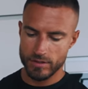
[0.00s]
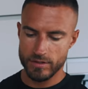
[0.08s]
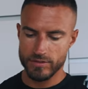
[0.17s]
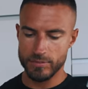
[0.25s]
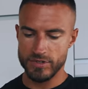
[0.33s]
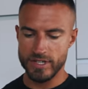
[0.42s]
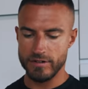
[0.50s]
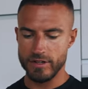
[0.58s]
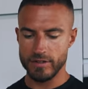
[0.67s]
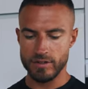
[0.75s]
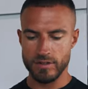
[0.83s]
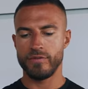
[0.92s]
some
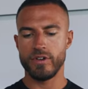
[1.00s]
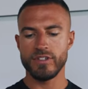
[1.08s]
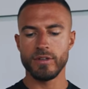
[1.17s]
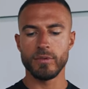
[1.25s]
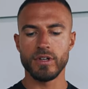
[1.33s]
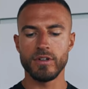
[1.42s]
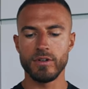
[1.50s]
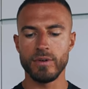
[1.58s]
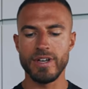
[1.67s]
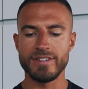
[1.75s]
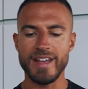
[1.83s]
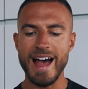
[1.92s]
cereal. First thing we're gonna do
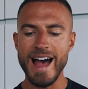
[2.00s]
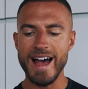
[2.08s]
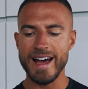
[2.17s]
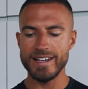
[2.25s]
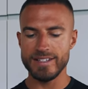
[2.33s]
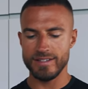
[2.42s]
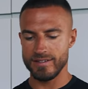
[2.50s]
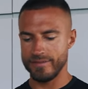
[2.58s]
is add